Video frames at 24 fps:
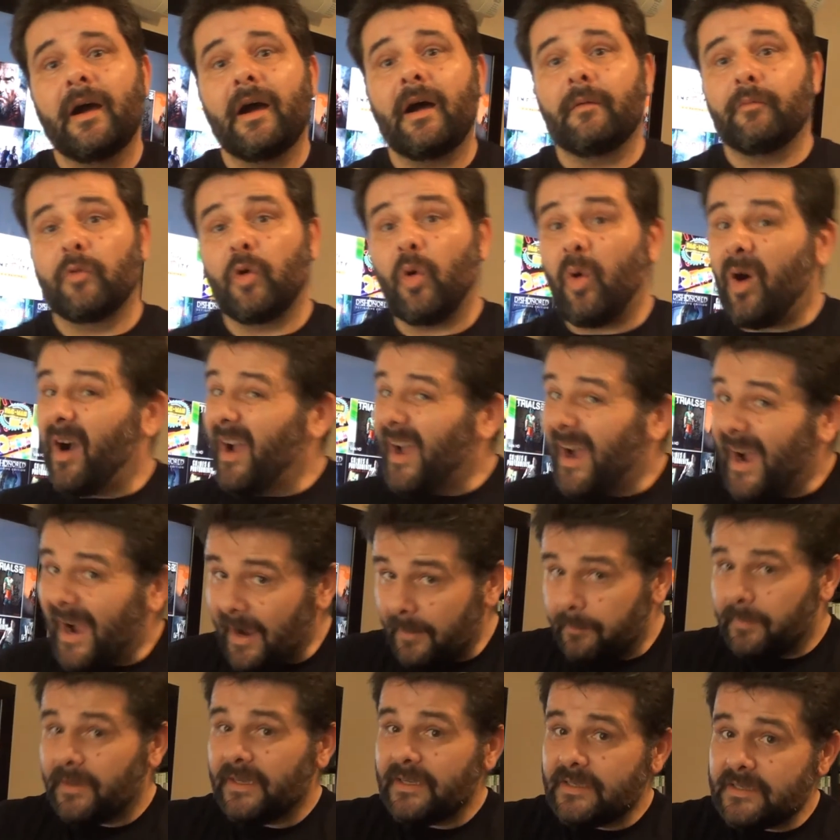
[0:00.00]
I'm quite
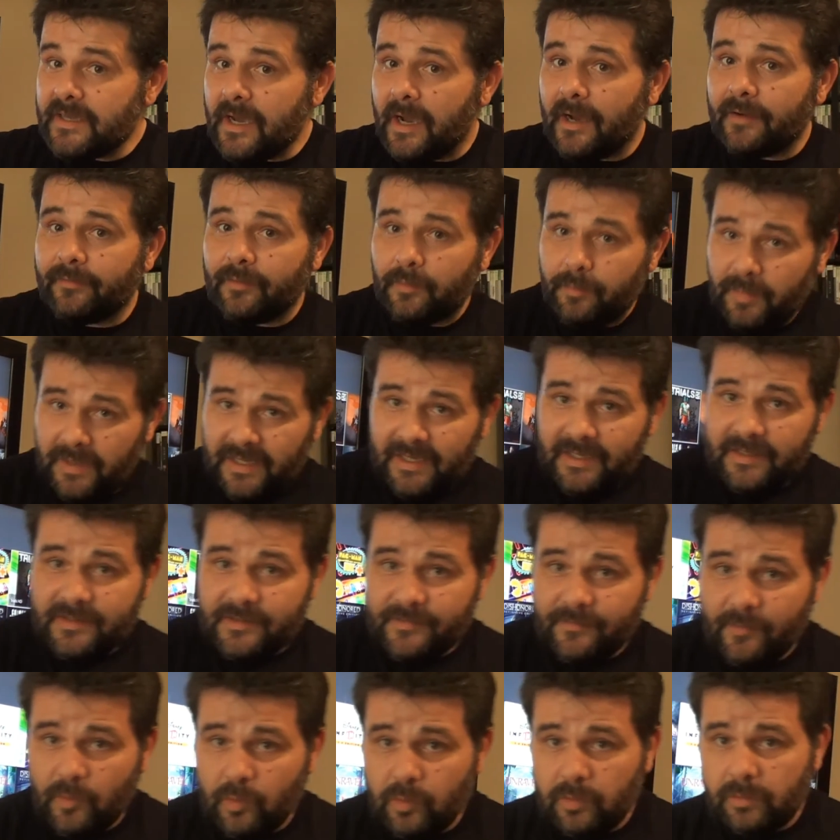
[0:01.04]
happy to have a P S
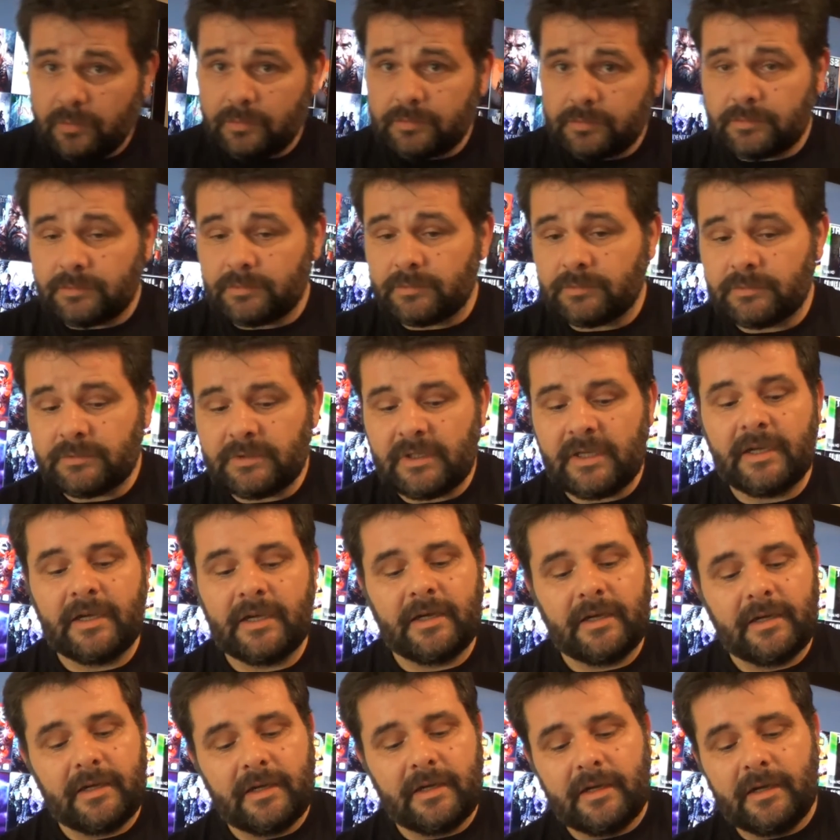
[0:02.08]
four.
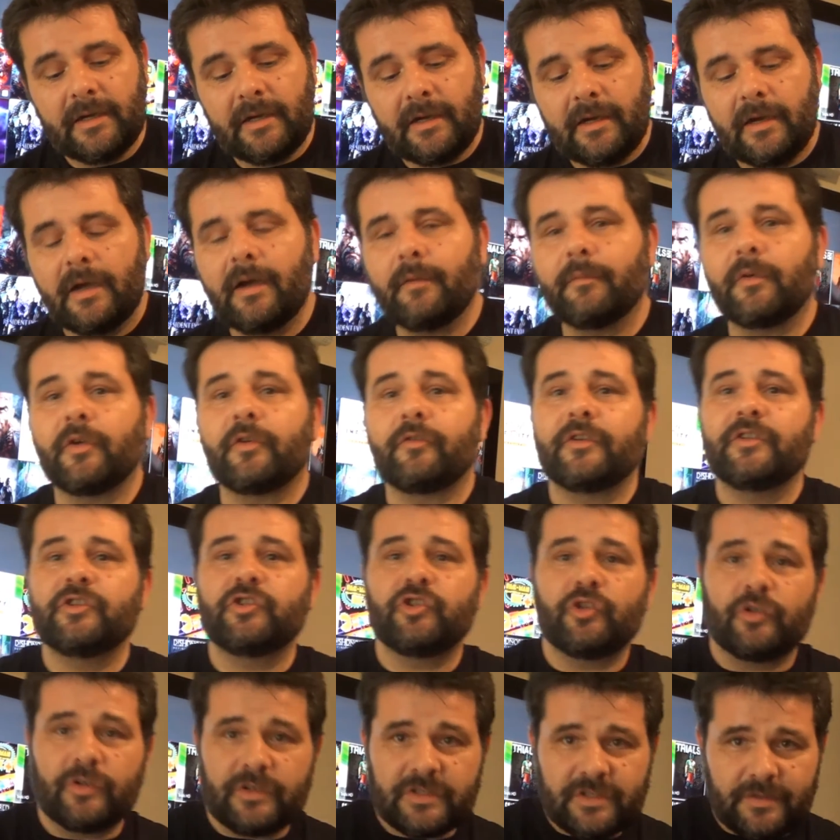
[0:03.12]
I'm going to
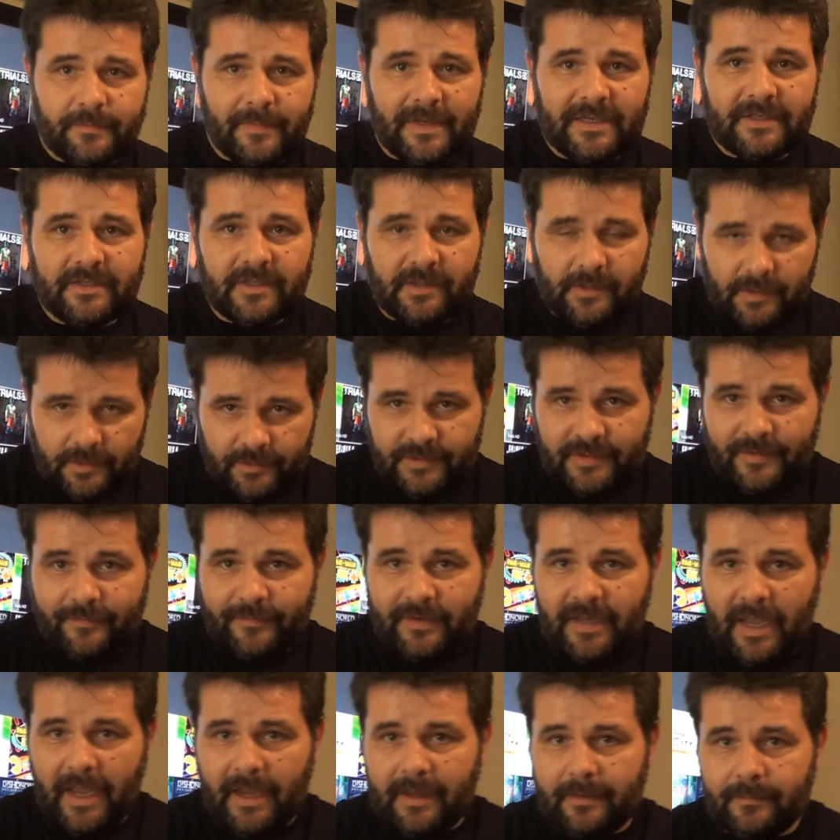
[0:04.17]
enjoy some exclusive
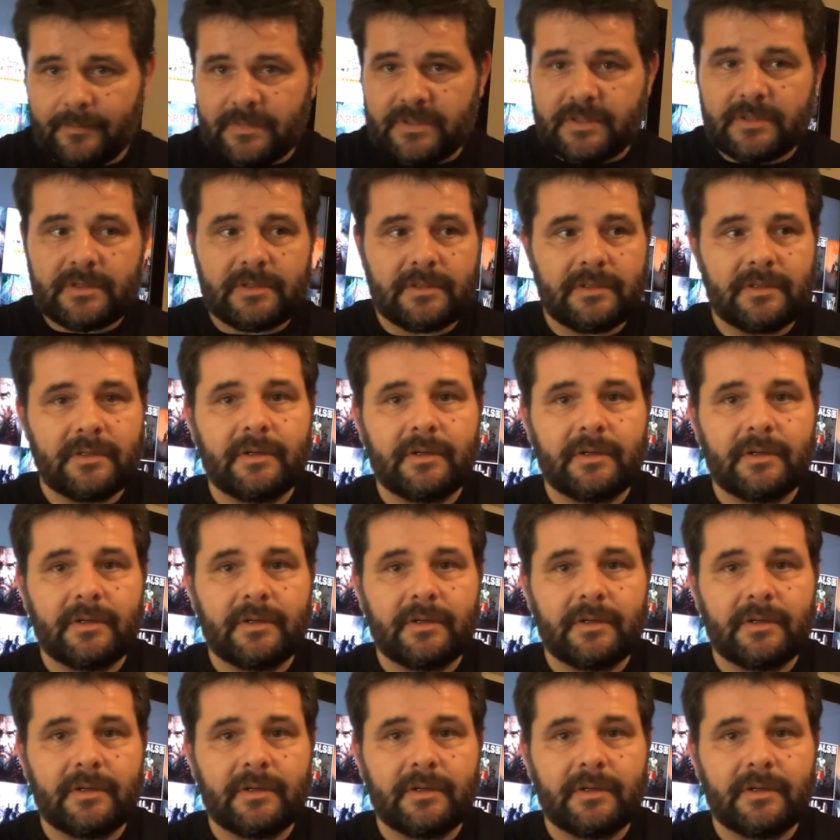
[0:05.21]
games.